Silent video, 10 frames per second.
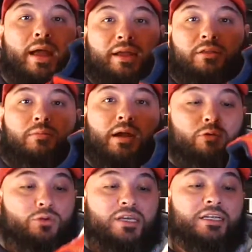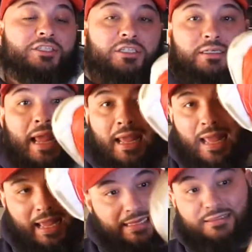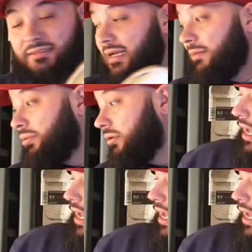back into my rotation ASAP.